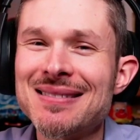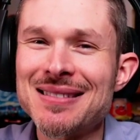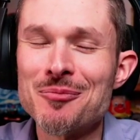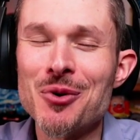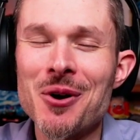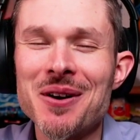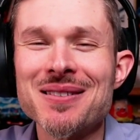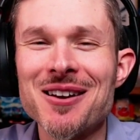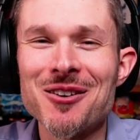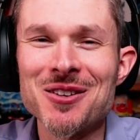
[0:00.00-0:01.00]
the book
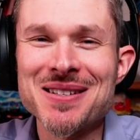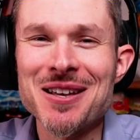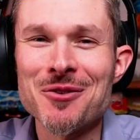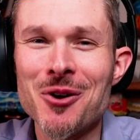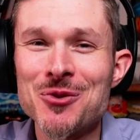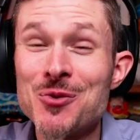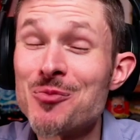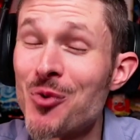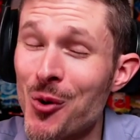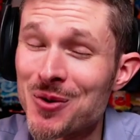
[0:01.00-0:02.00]
not altogether all too
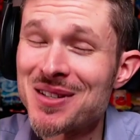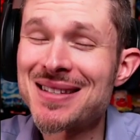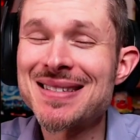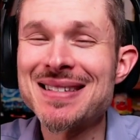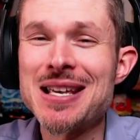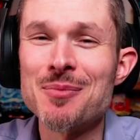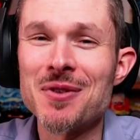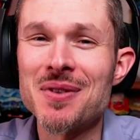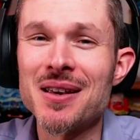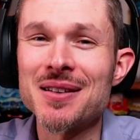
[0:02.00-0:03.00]
important in the scheme of
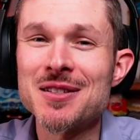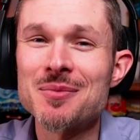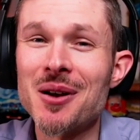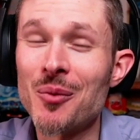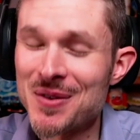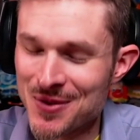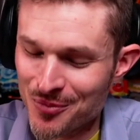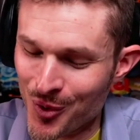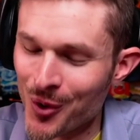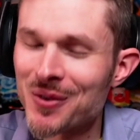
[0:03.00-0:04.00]
things. But what's
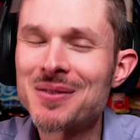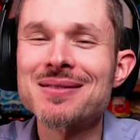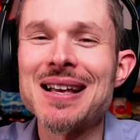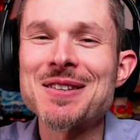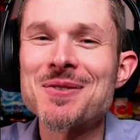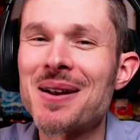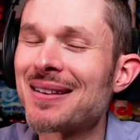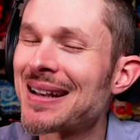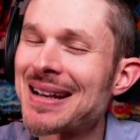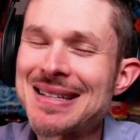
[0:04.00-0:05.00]
important? That's right.
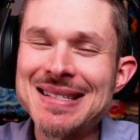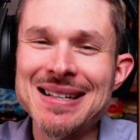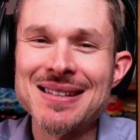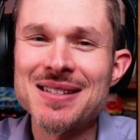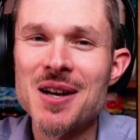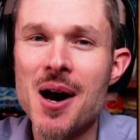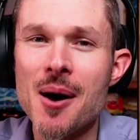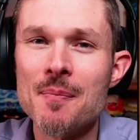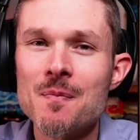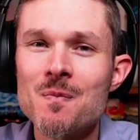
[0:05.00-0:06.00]
Like I said at the
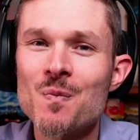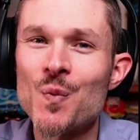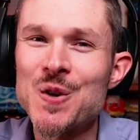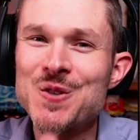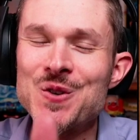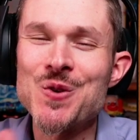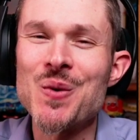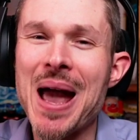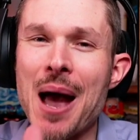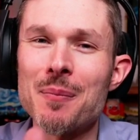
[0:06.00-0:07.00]
top. Wishing you a
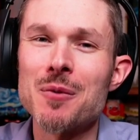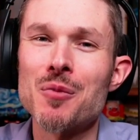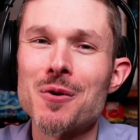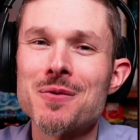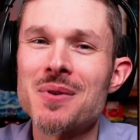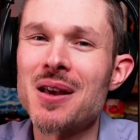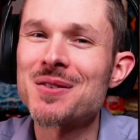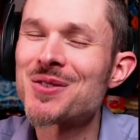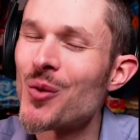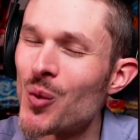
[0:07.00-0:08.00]
happy birthday.
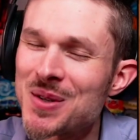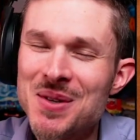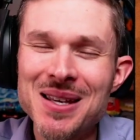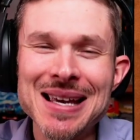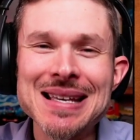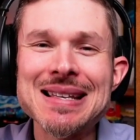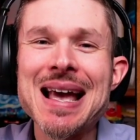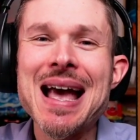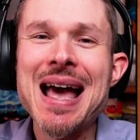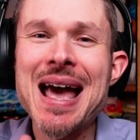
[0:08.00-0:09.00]
So once again,
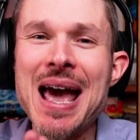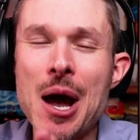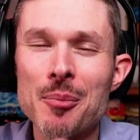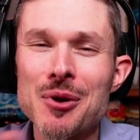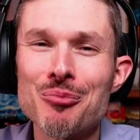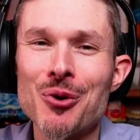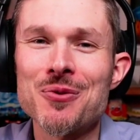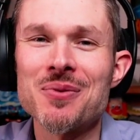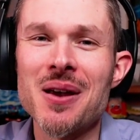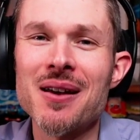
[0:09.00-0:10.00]
happy
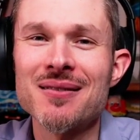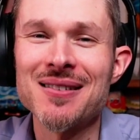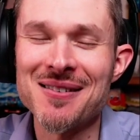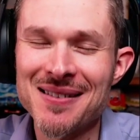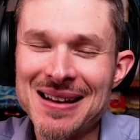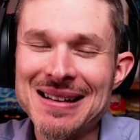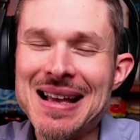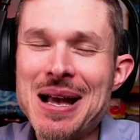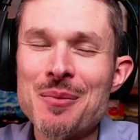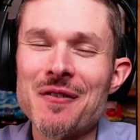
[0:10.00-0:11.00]
birthday. All right.
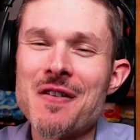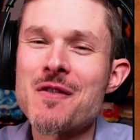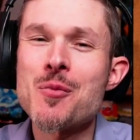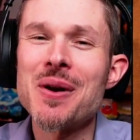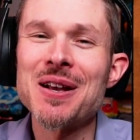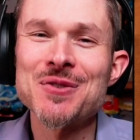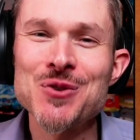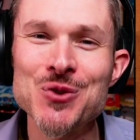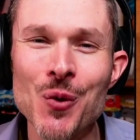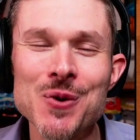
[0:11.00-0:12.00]
But for everybody else who
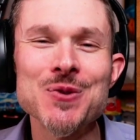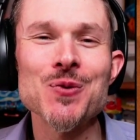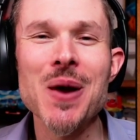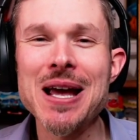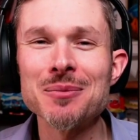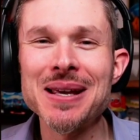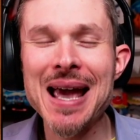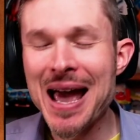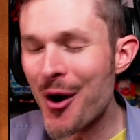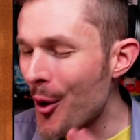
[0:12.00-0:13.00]
joined us randomly,
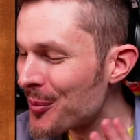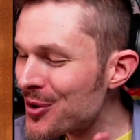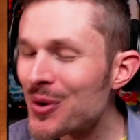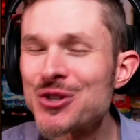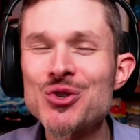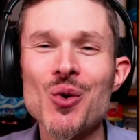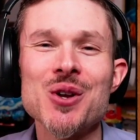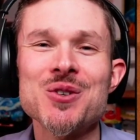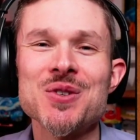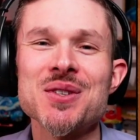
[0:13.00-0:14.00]
hey, I hope you
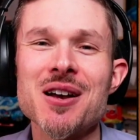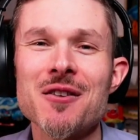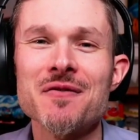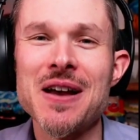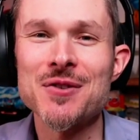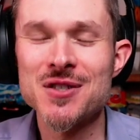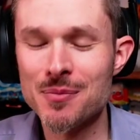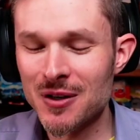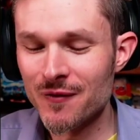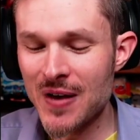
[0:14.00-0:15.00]
enjoyed yourself, found
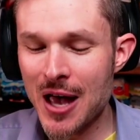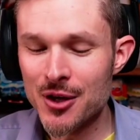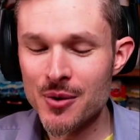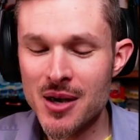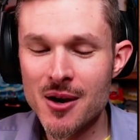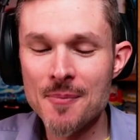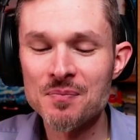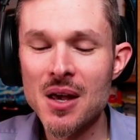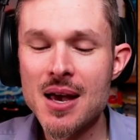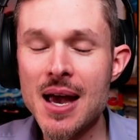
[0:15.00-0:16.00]
something of value here,
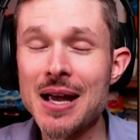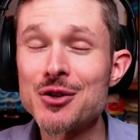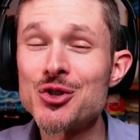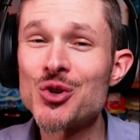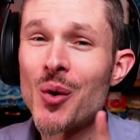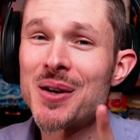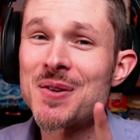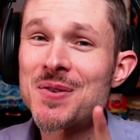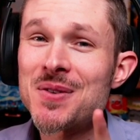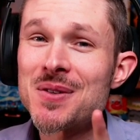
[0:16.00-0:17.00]
and you join
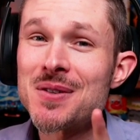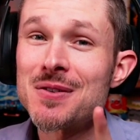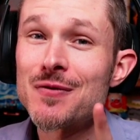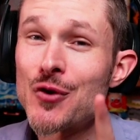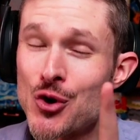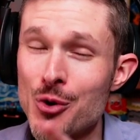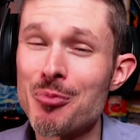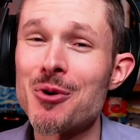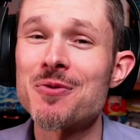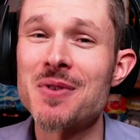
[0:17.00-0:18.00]
us for your
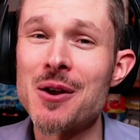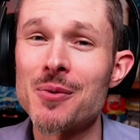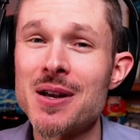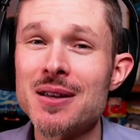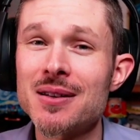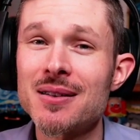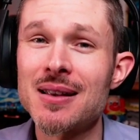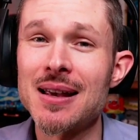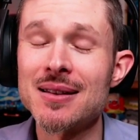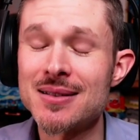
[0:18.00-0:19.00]
birthday read.
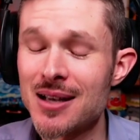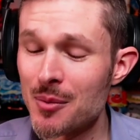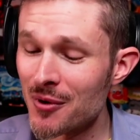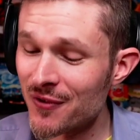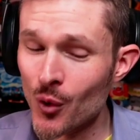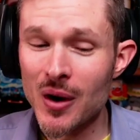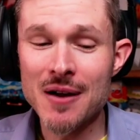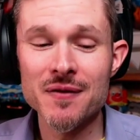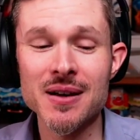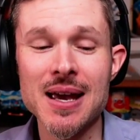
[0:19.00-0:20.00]
And before I
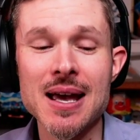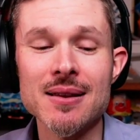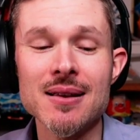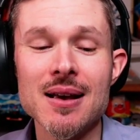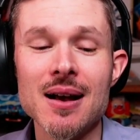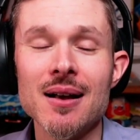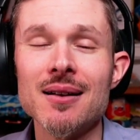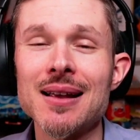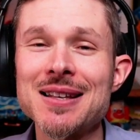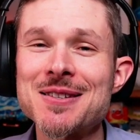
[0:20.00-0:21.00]
forget,
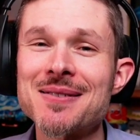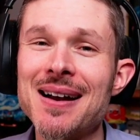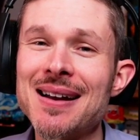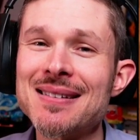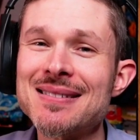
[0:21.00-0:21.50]
that's right,